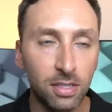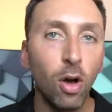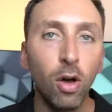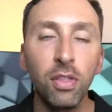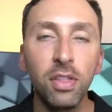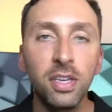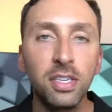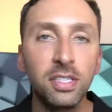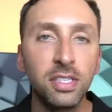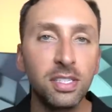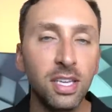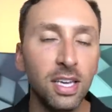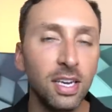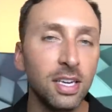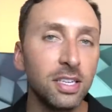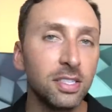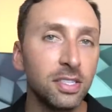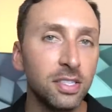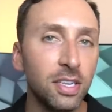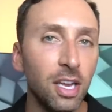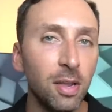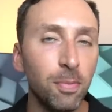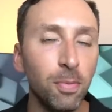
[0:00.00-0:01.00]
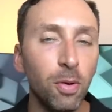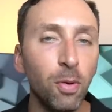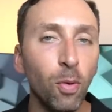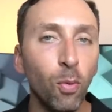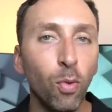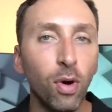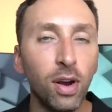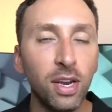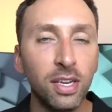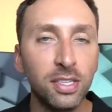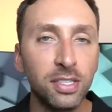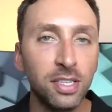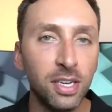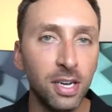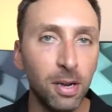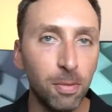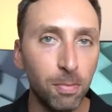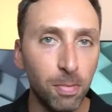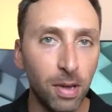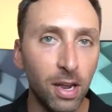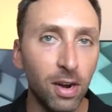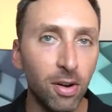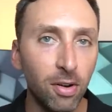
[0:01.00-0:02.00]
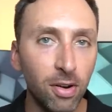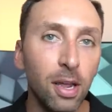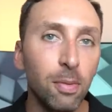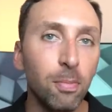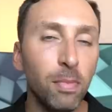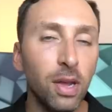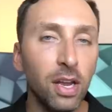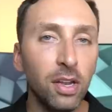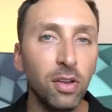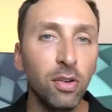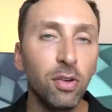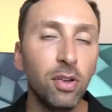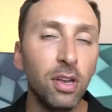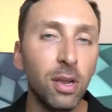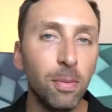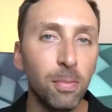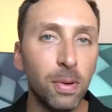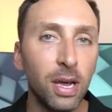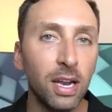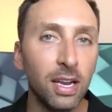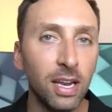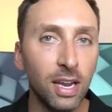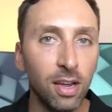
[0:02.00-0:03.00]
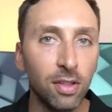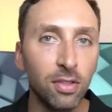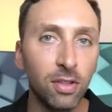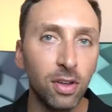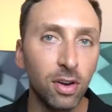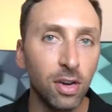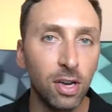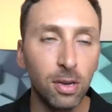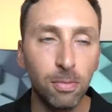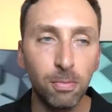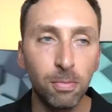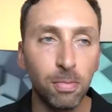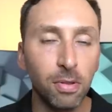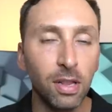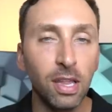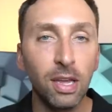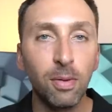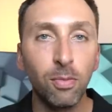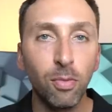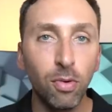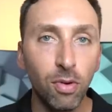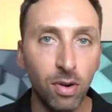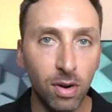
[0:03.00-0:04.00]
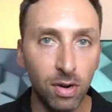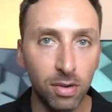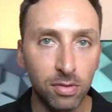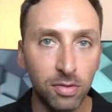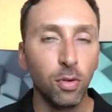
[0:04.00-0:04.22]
All these things keep you wanting to get better and make you get back out there and play more.